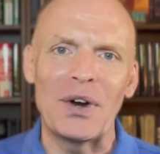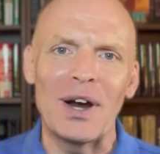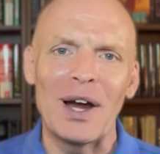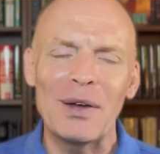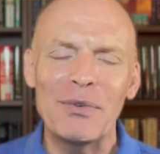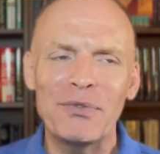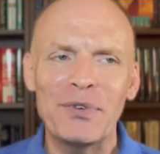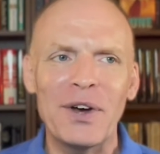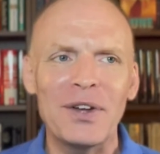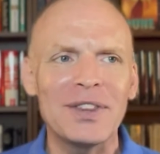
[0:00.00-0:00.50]
I
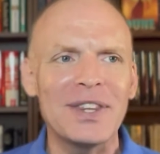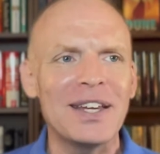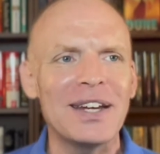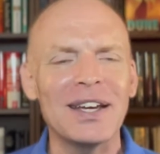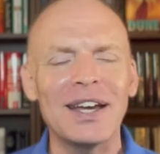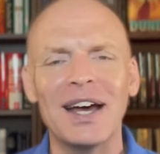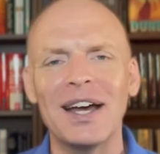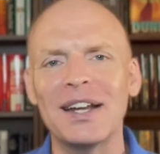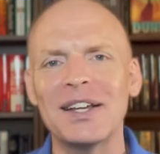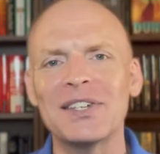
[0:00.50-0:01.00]
felt that it
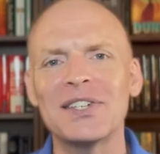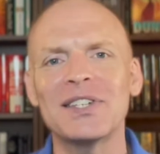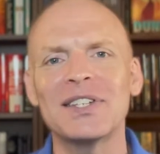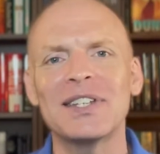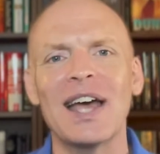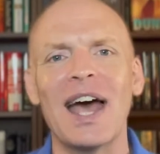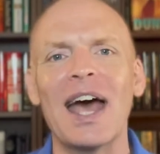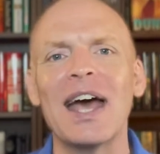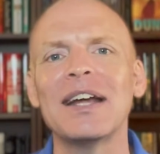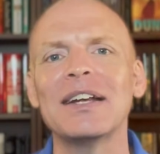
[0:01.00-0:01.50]
kind of
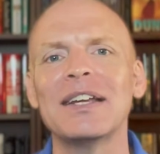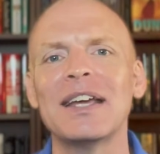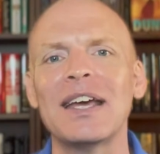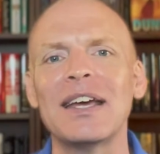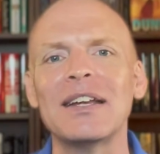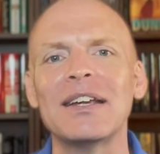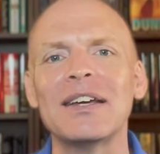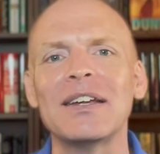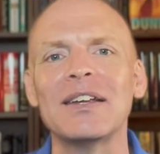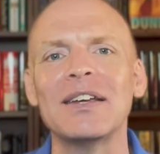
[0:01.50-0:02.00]

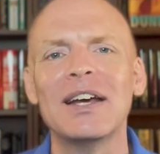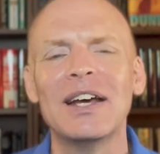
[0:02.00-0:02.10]
stagnated.